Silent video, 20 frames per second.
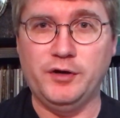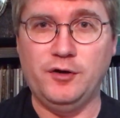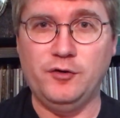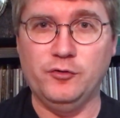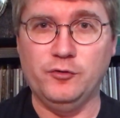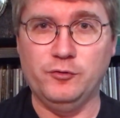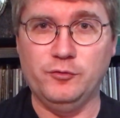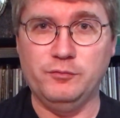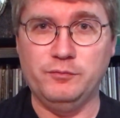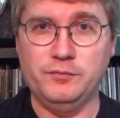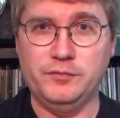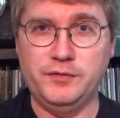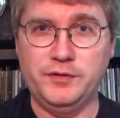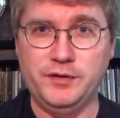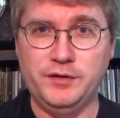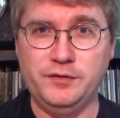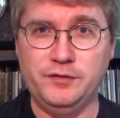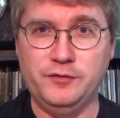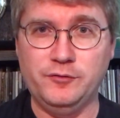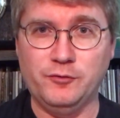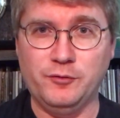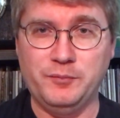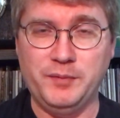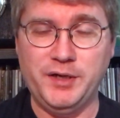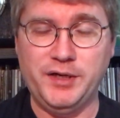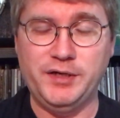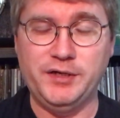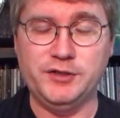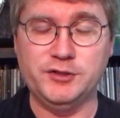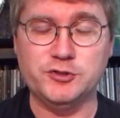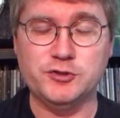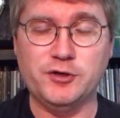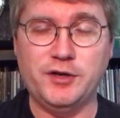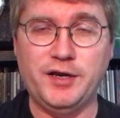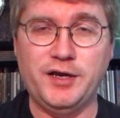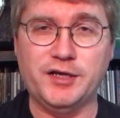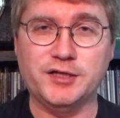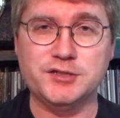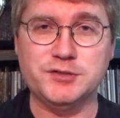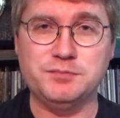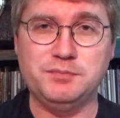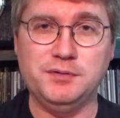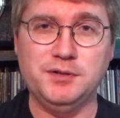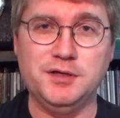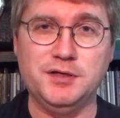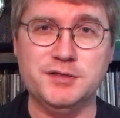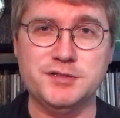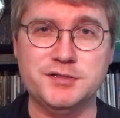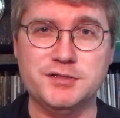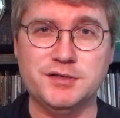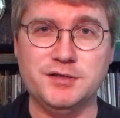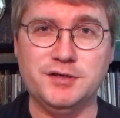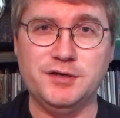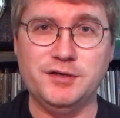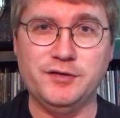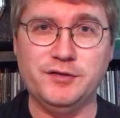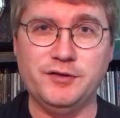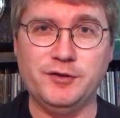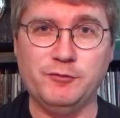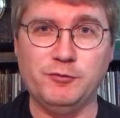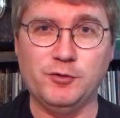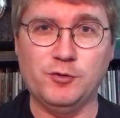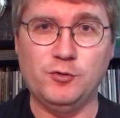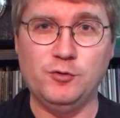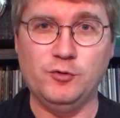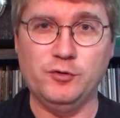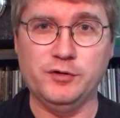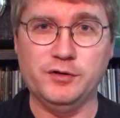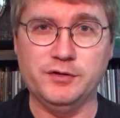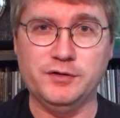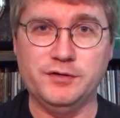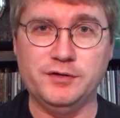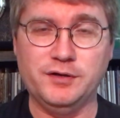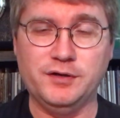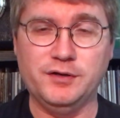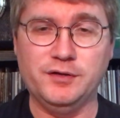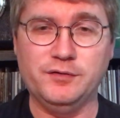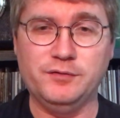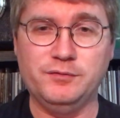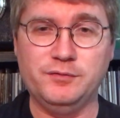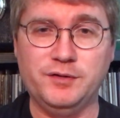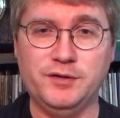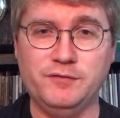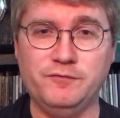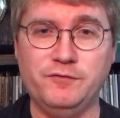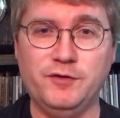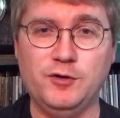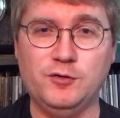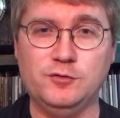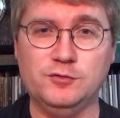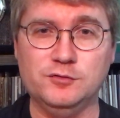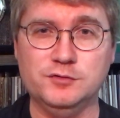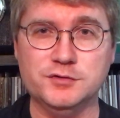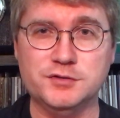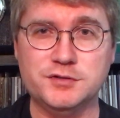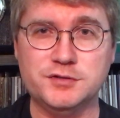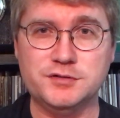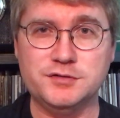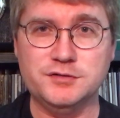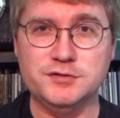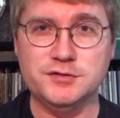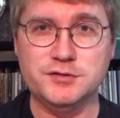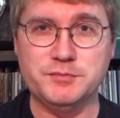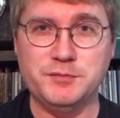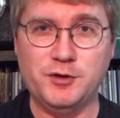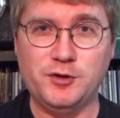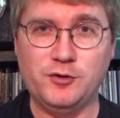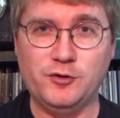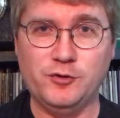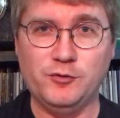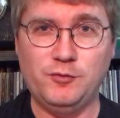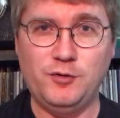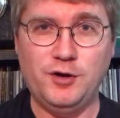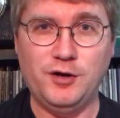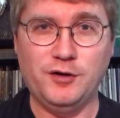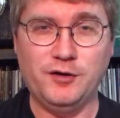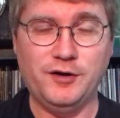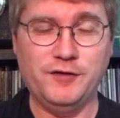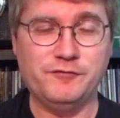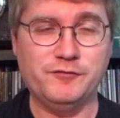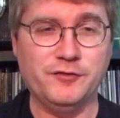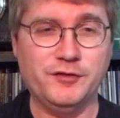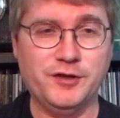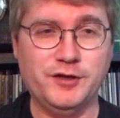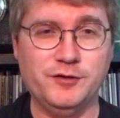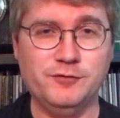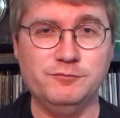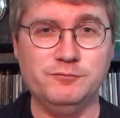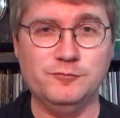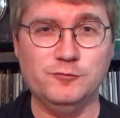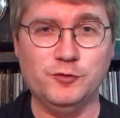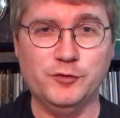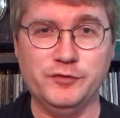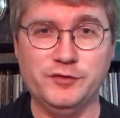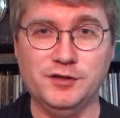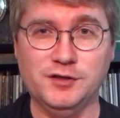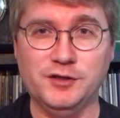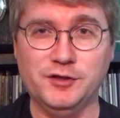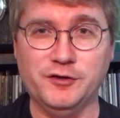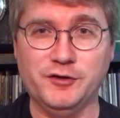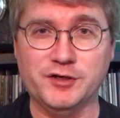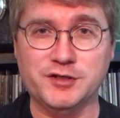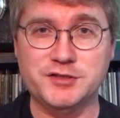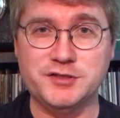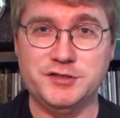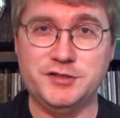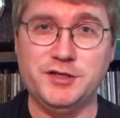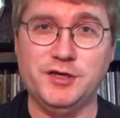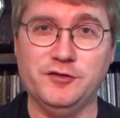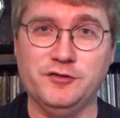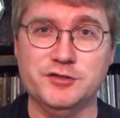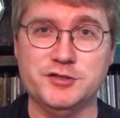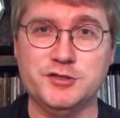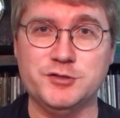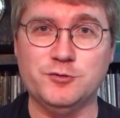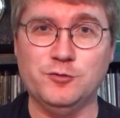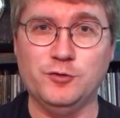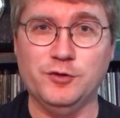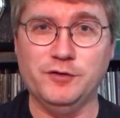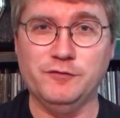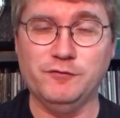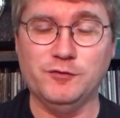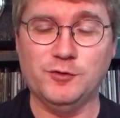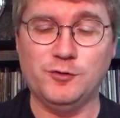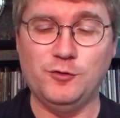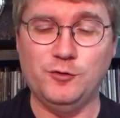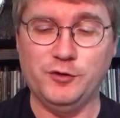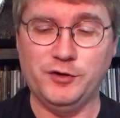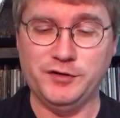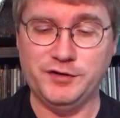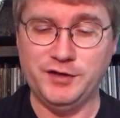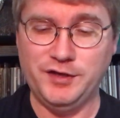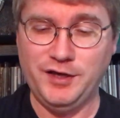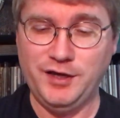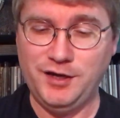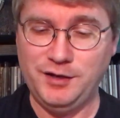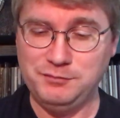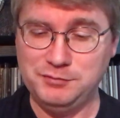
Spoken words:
All the remaining tracks, plus they recorded the vocals to Smoke on the Water after they had written the lyrics to tell the story of recording the